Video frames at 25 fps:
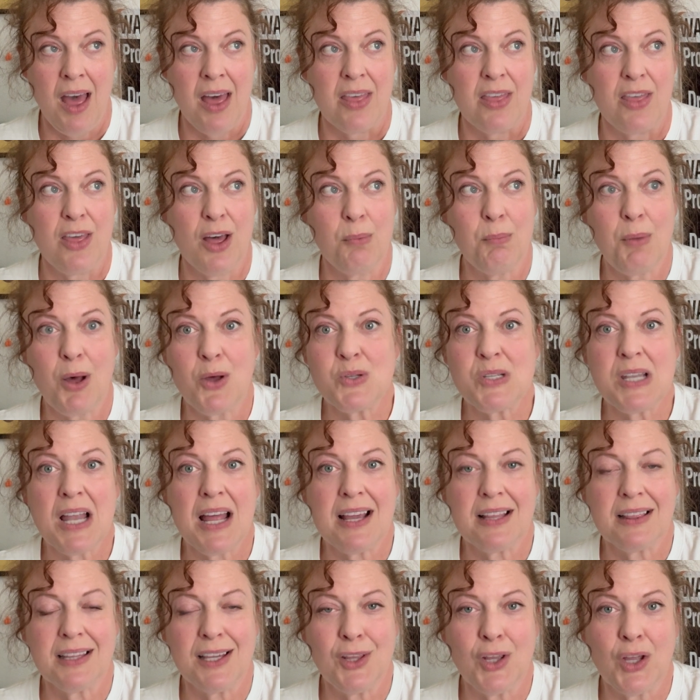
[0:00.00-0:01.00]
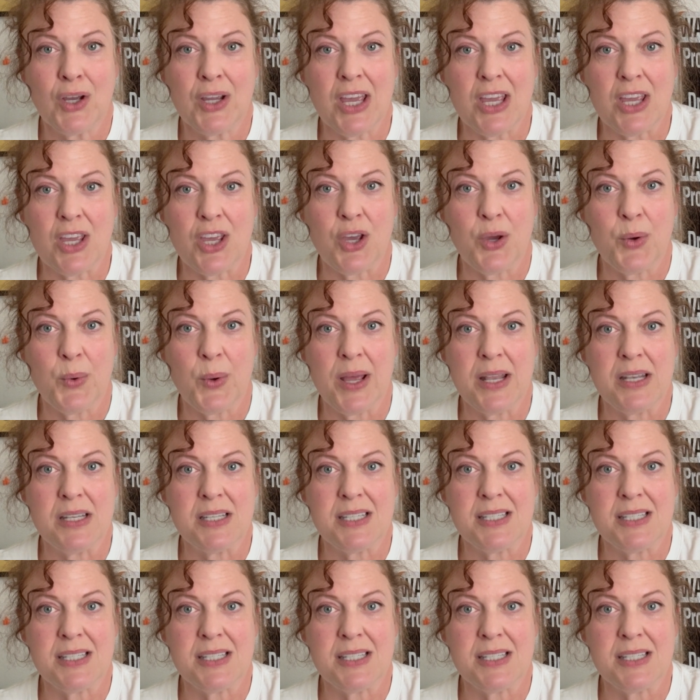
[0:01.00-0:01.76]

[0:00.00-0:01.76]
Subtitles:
they'll most likely look at you and